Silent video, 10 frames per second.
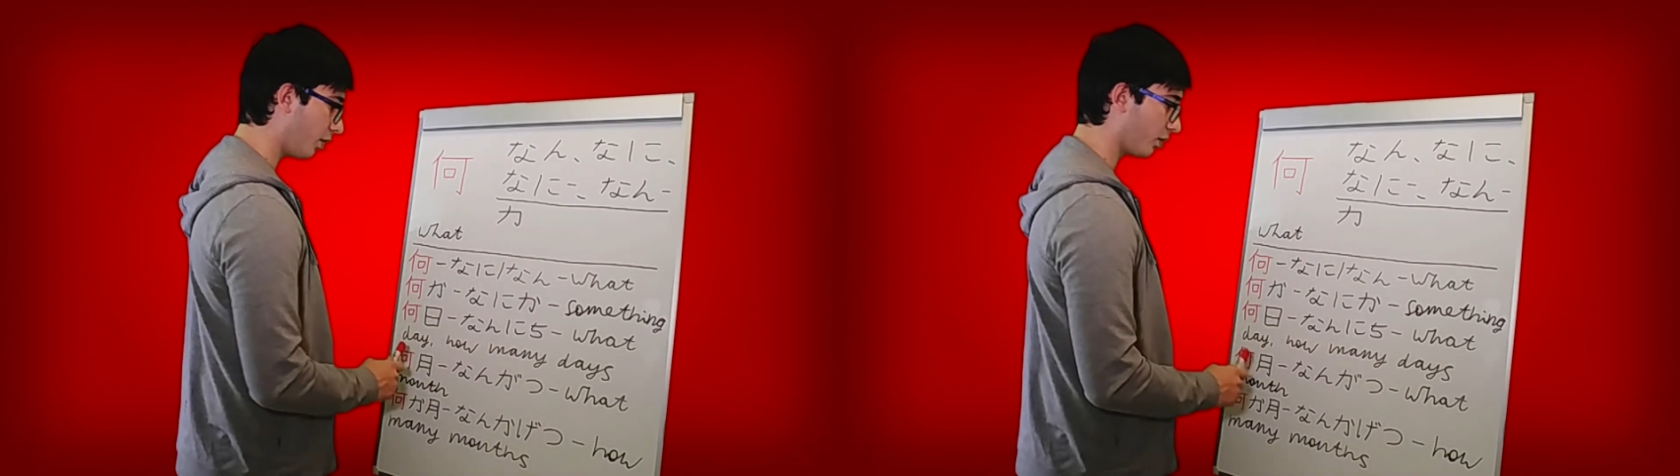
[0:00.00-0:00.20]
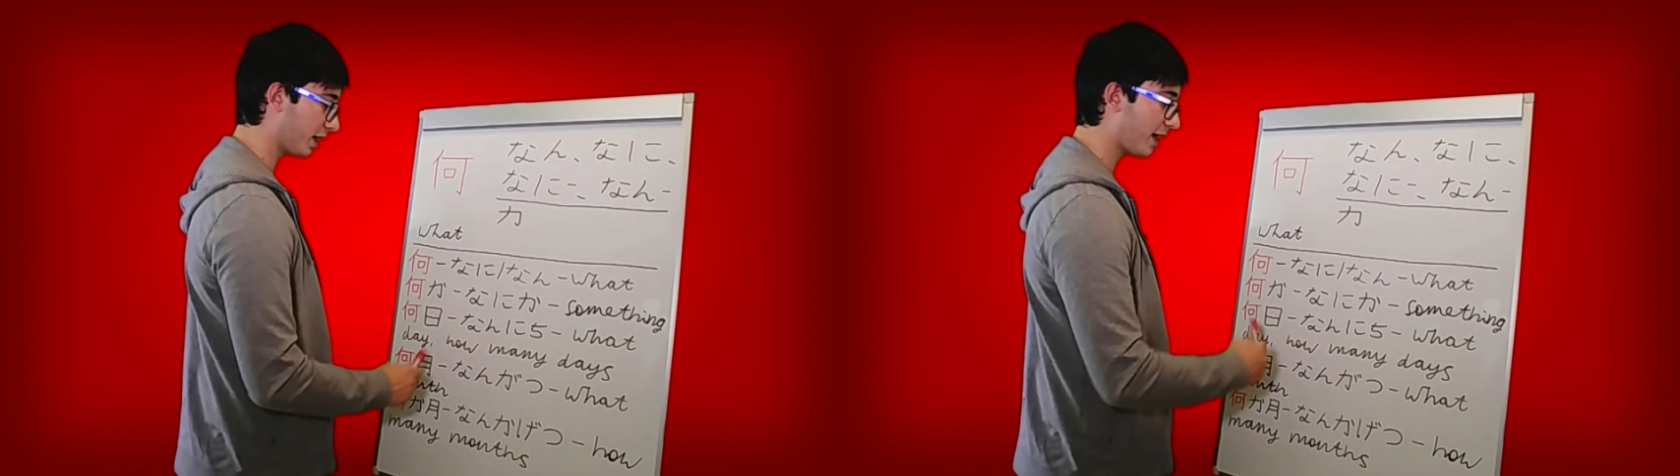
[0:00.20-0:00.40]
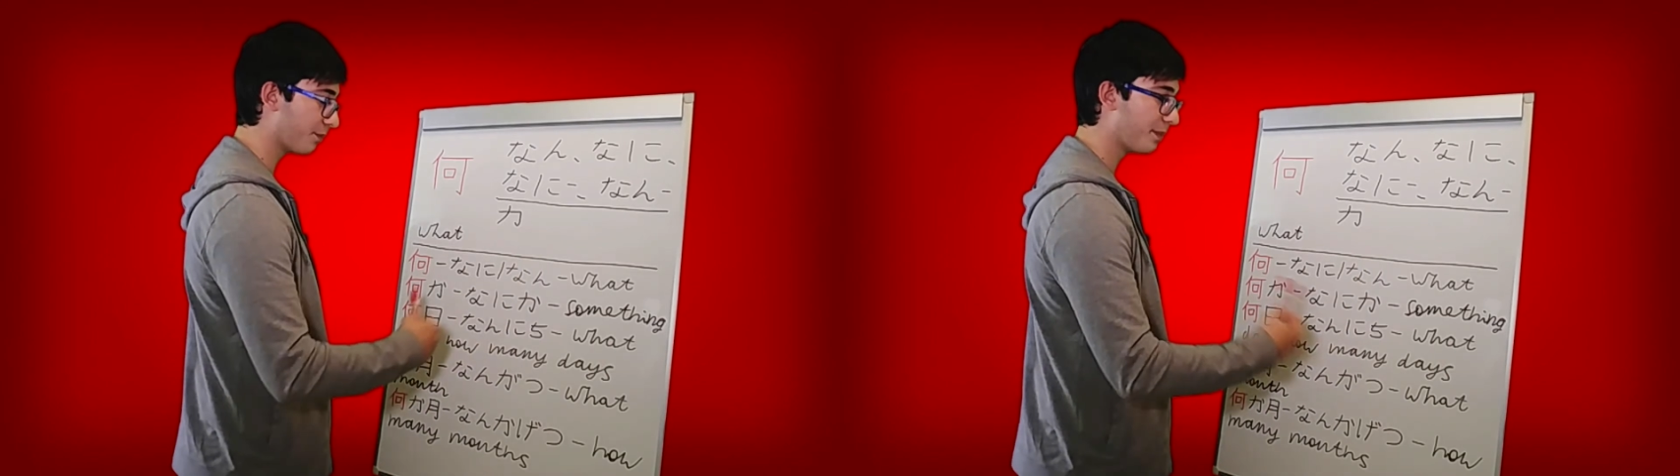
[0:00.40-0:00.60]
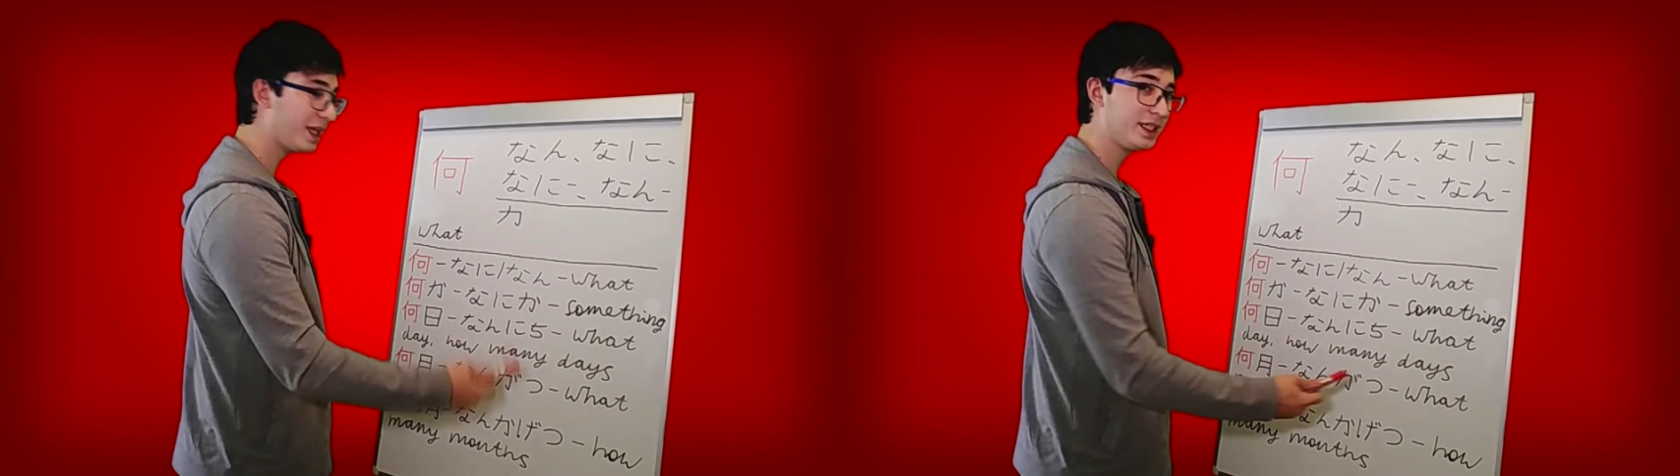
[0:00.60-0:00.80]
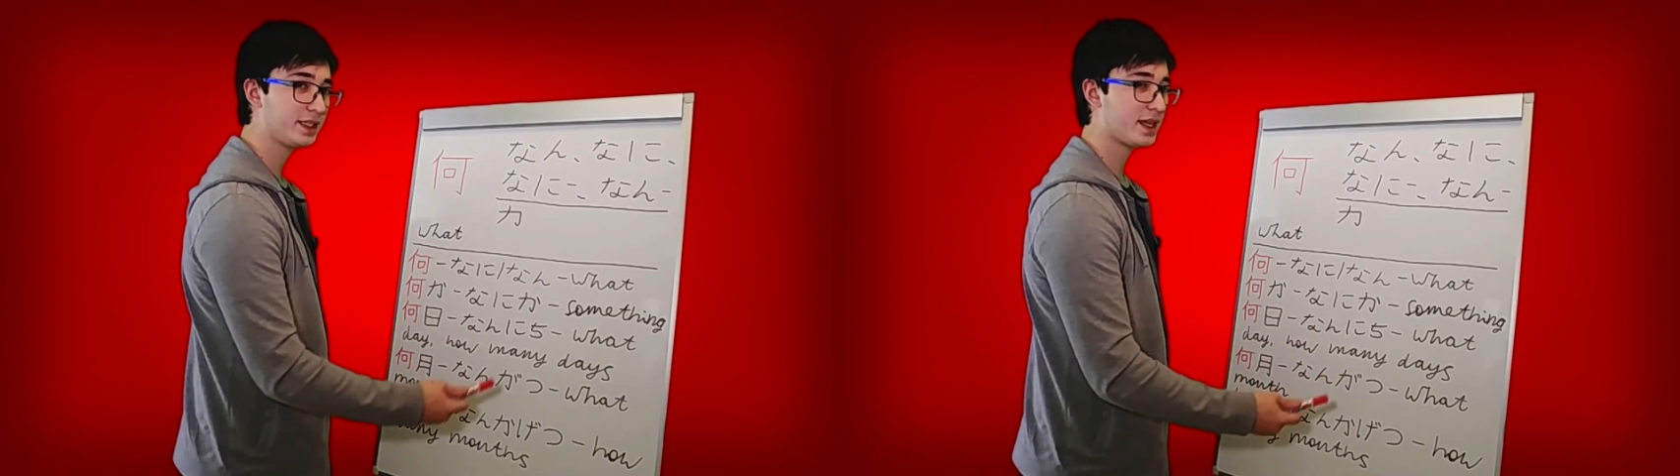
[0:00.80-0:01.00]
or how
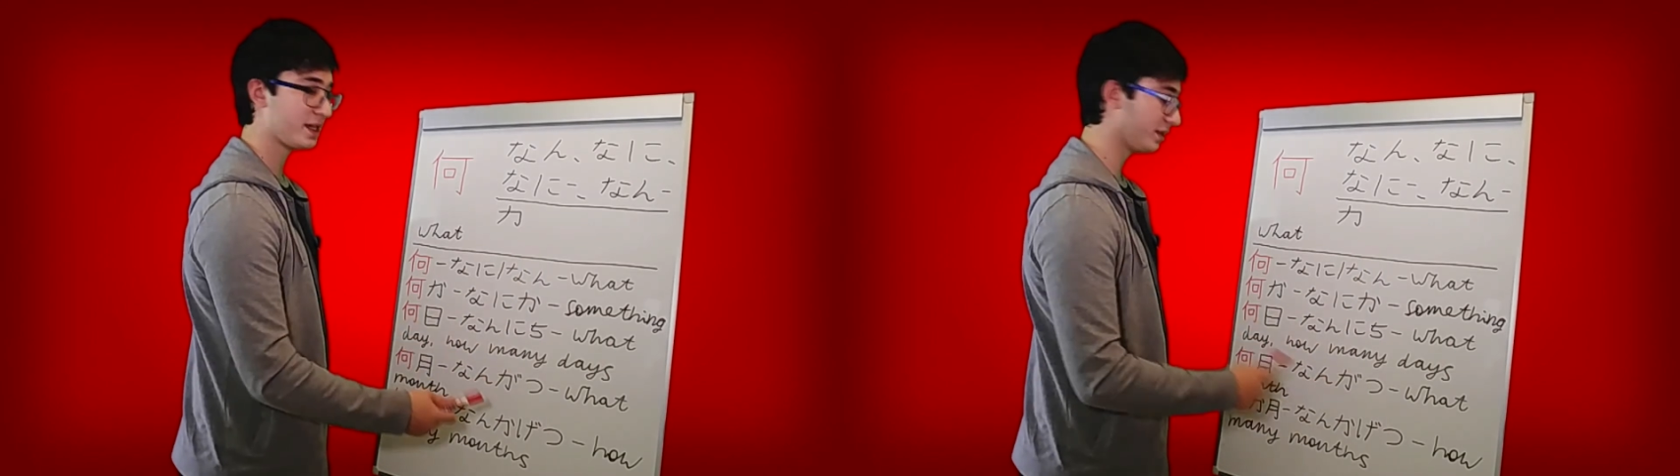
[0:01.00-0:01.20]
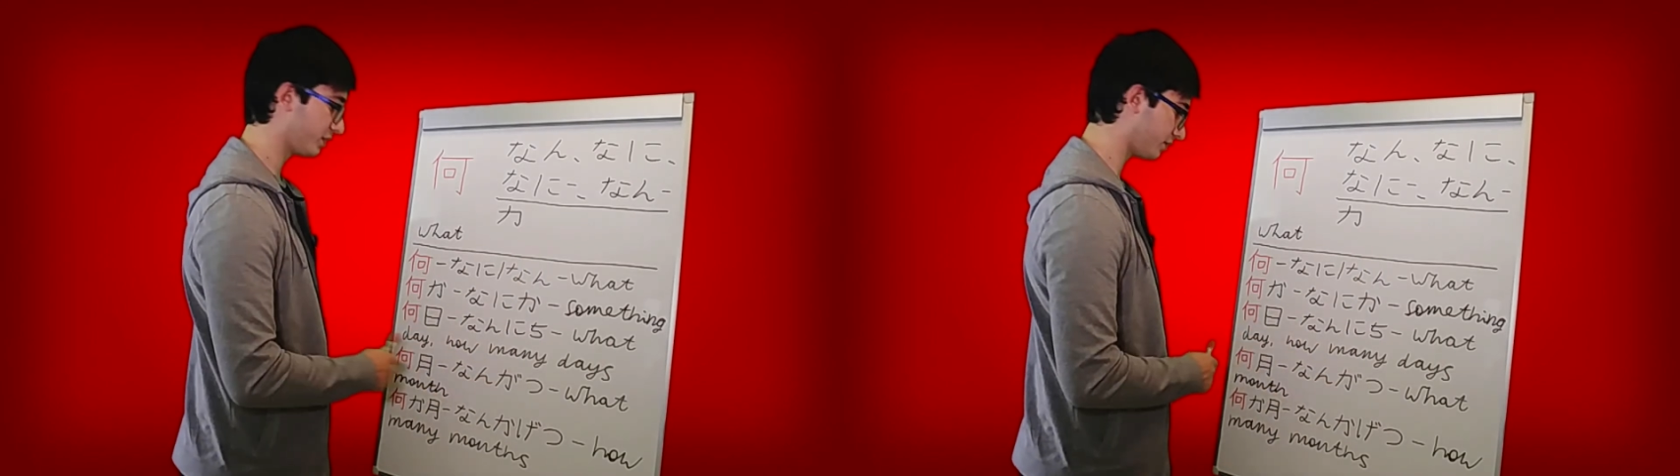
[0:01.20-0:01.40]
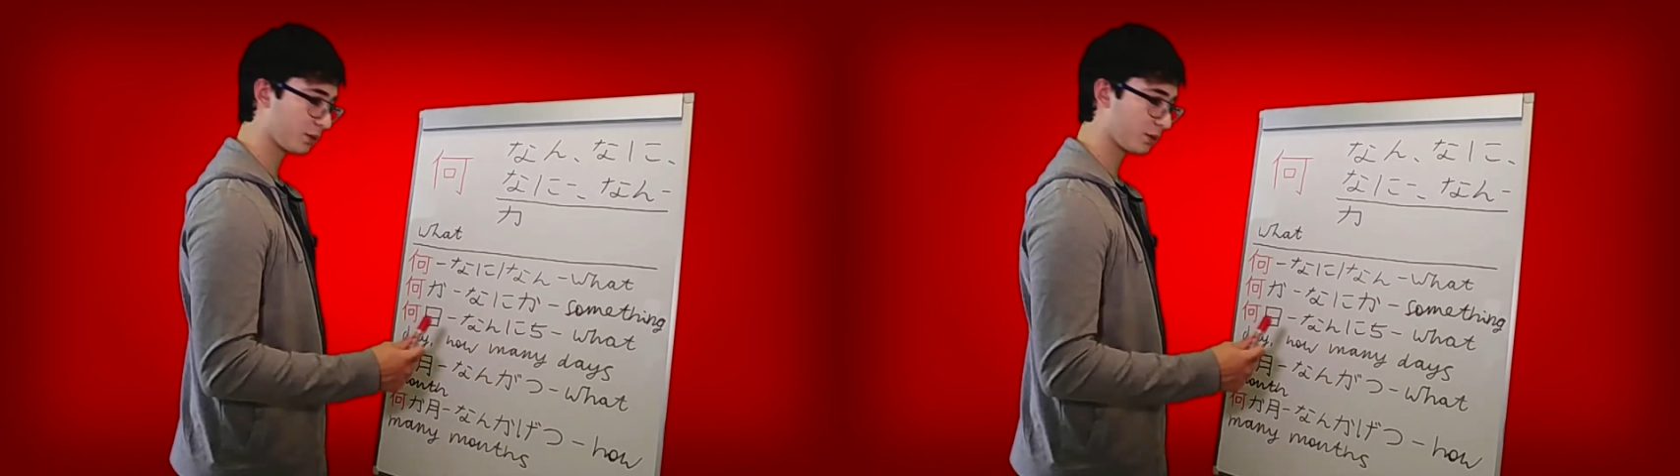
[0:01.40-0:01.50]
many days.